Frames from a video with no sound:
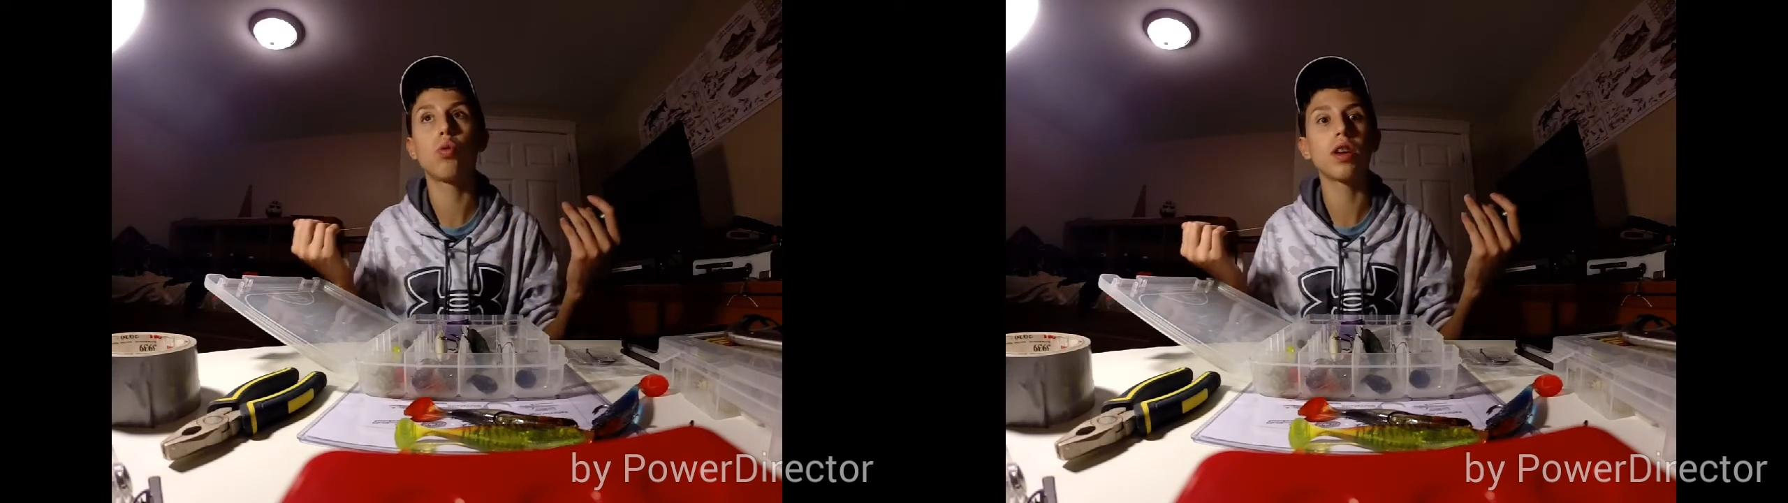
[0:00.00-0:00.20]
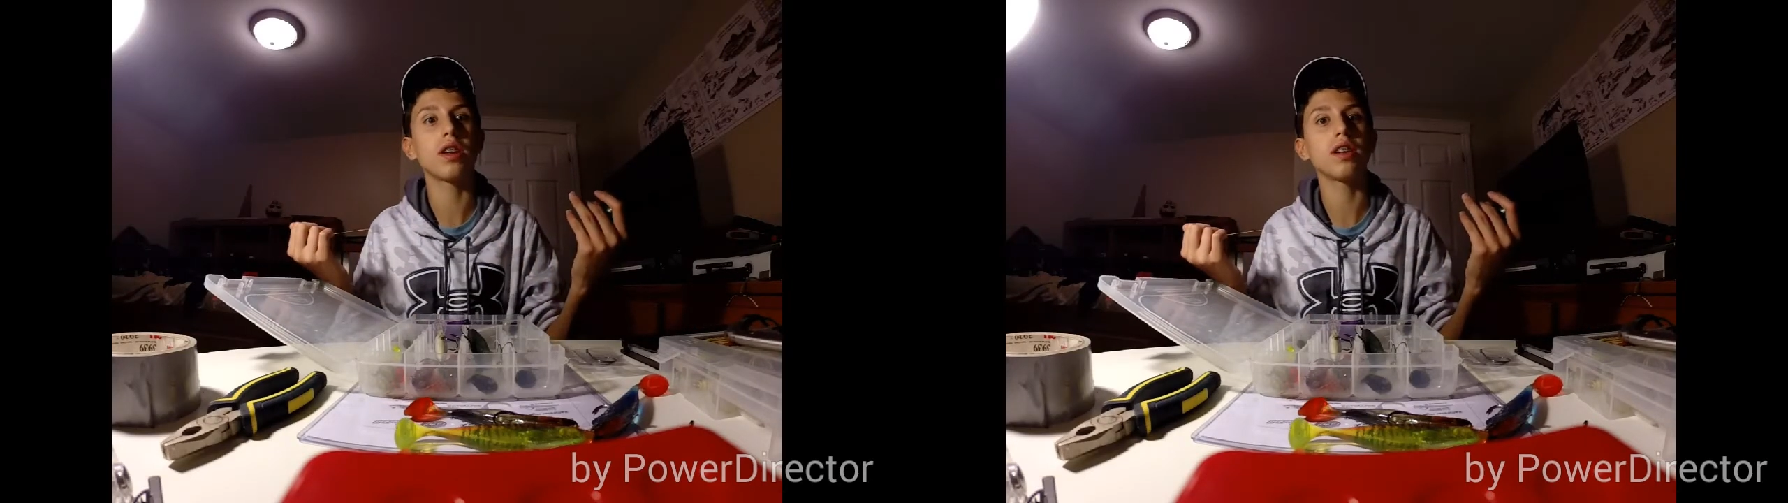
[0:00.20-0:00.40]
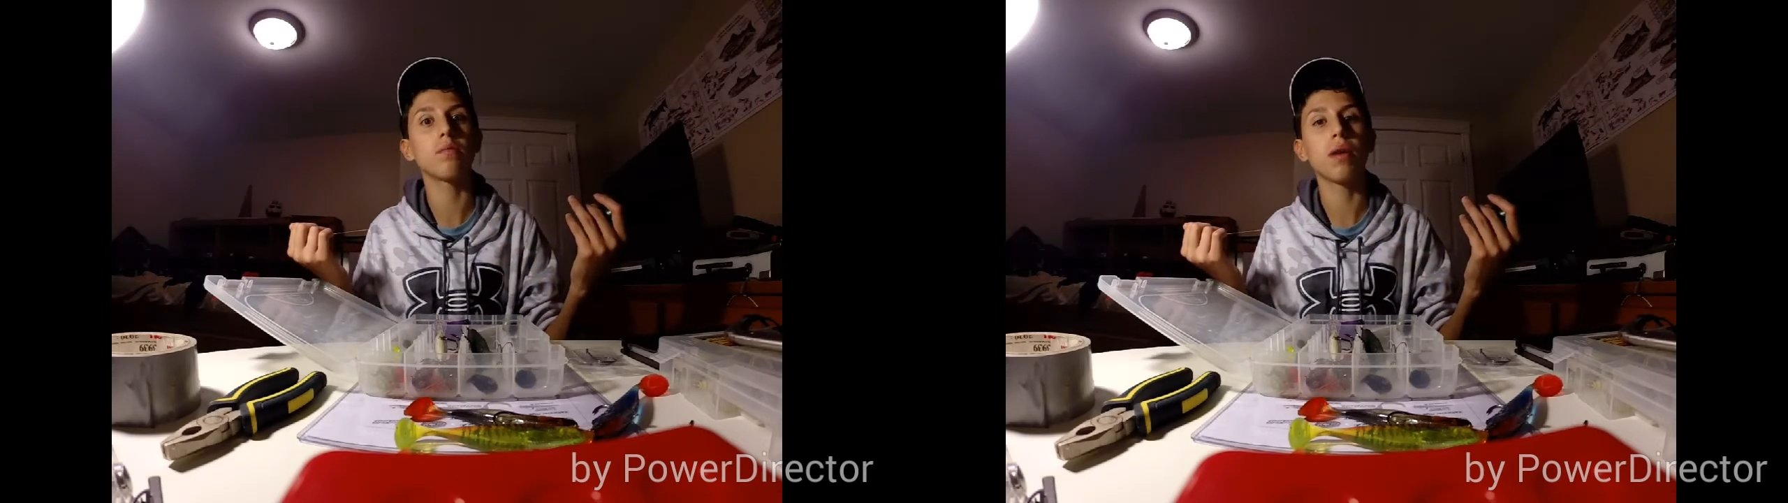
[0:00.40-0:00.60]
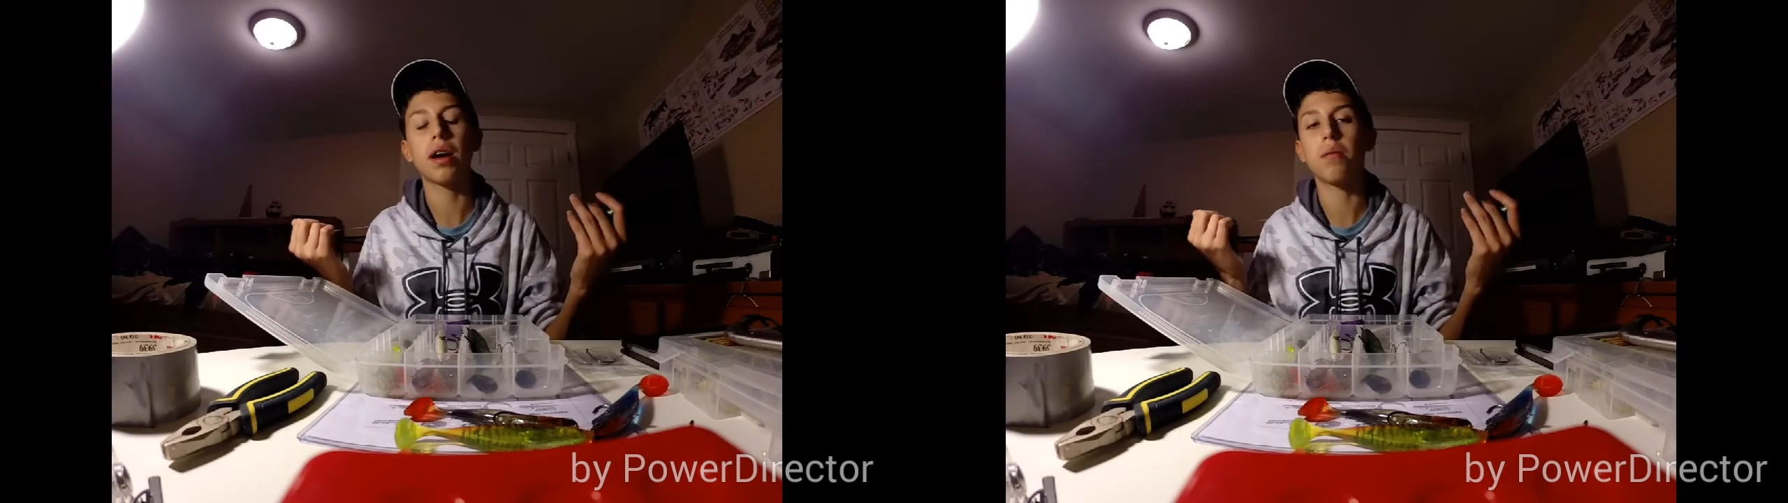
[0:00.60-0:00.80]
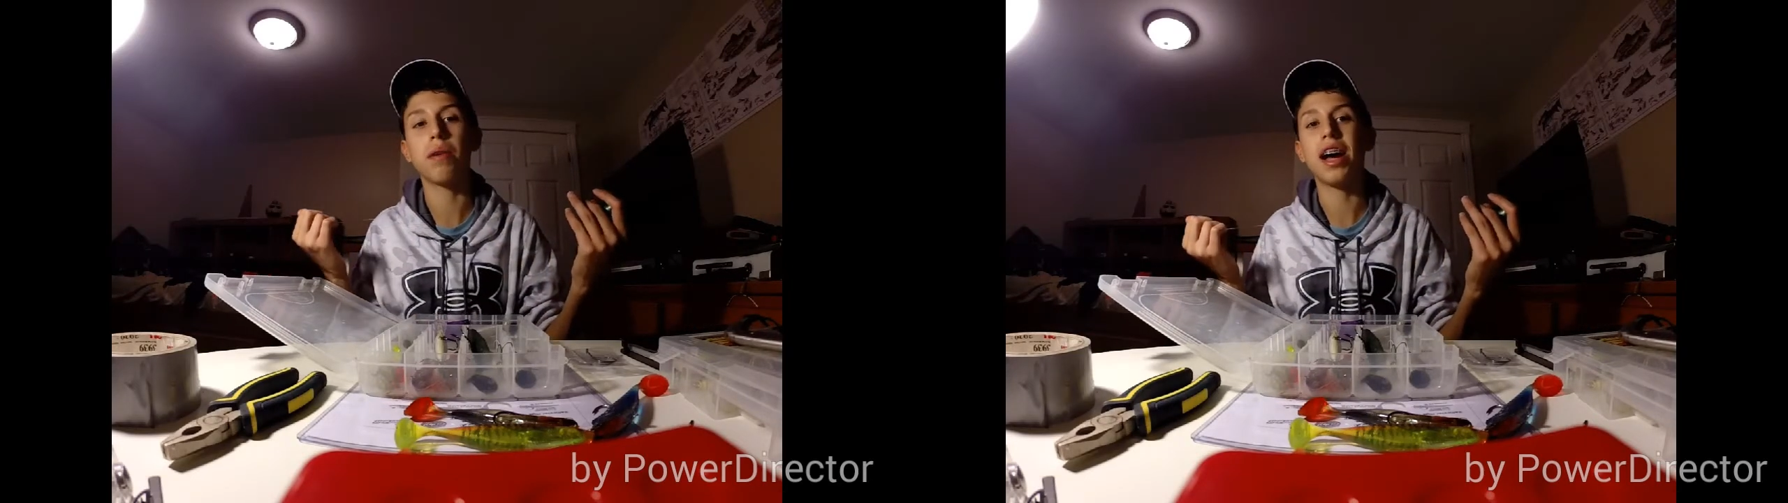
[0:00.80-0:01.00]

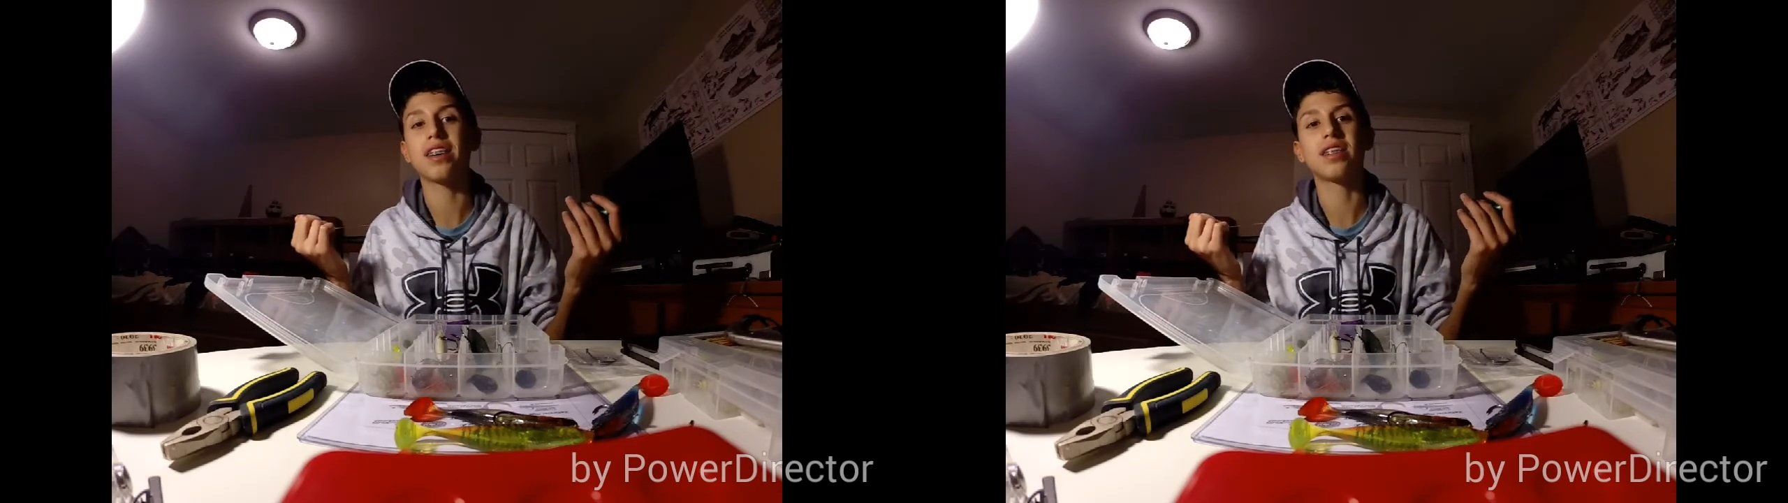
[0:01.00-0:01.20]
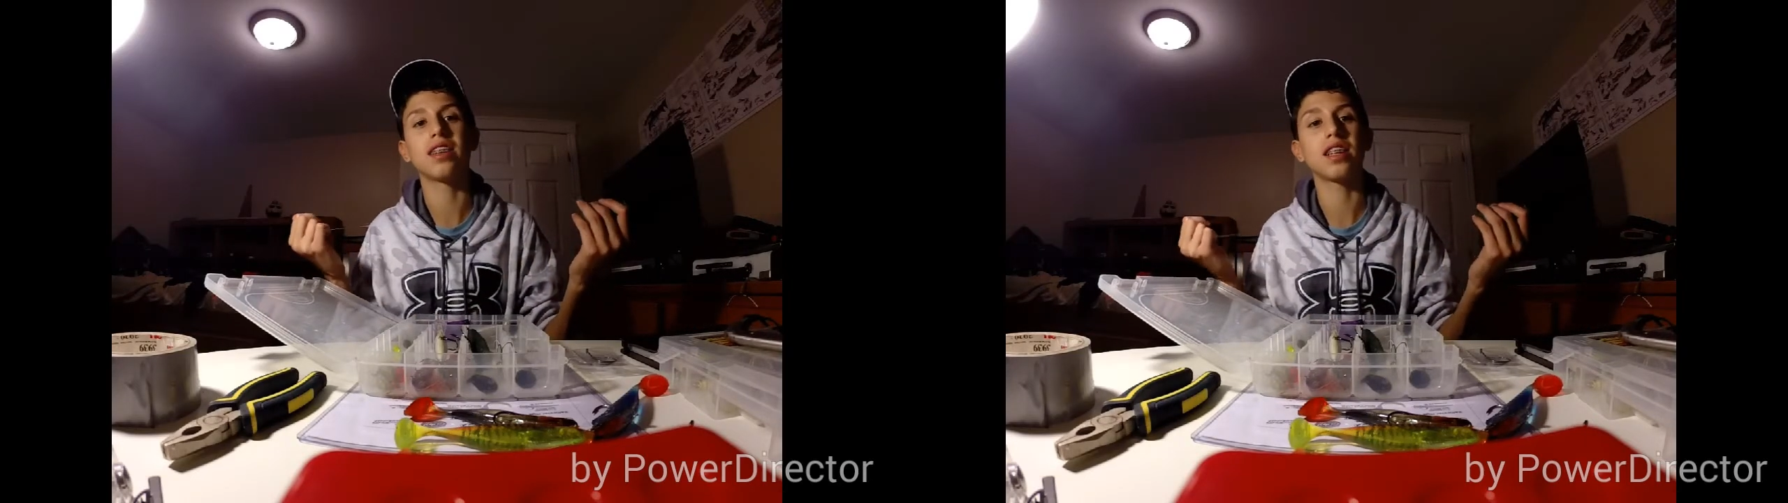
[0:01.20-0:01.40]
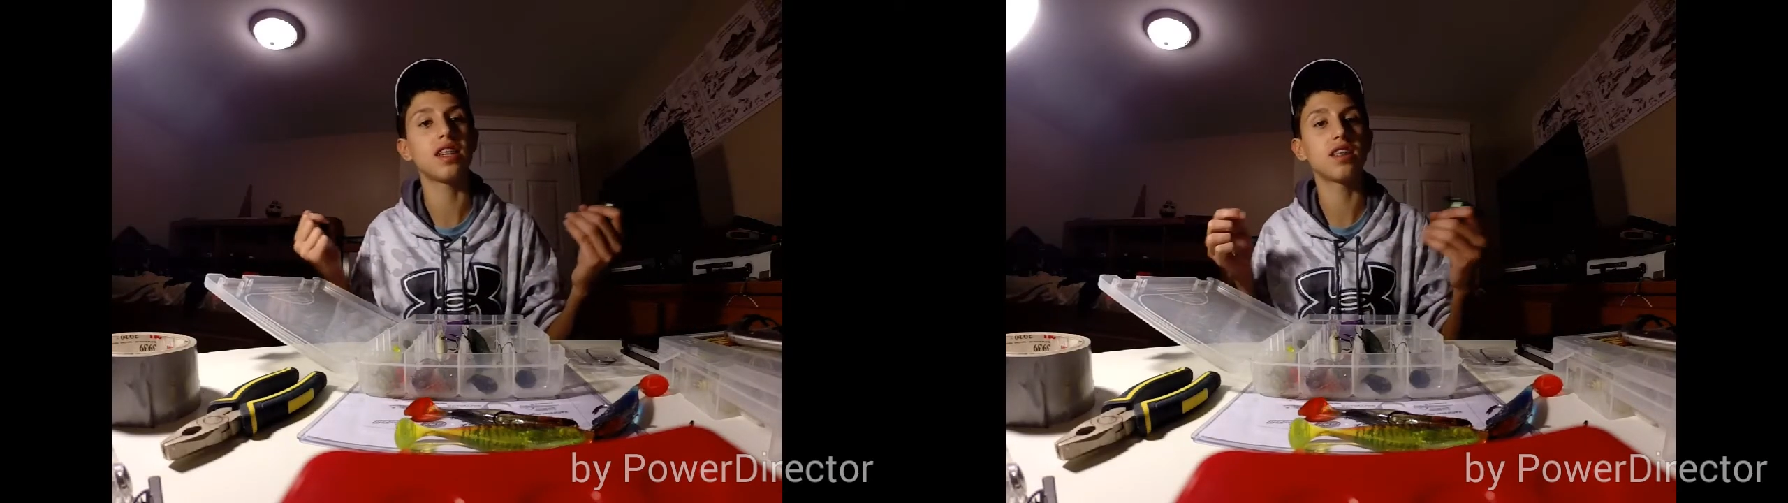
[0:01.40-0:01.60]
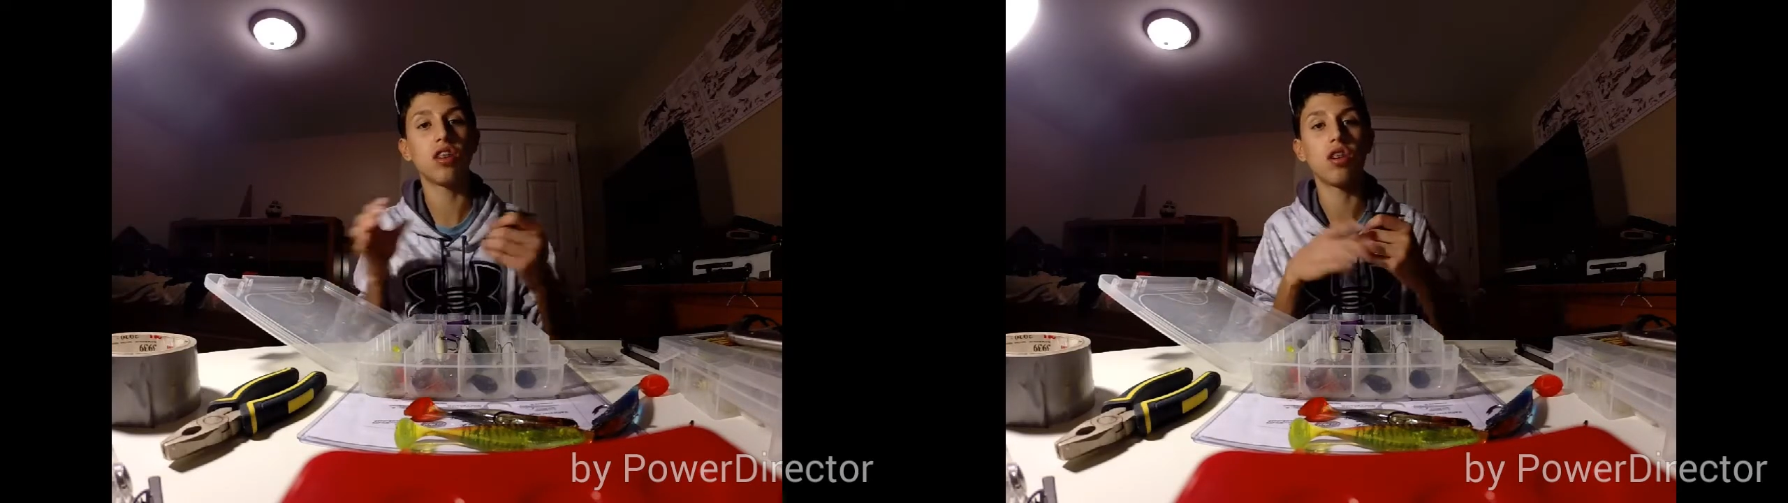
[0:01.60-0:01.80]
20-pound bass at least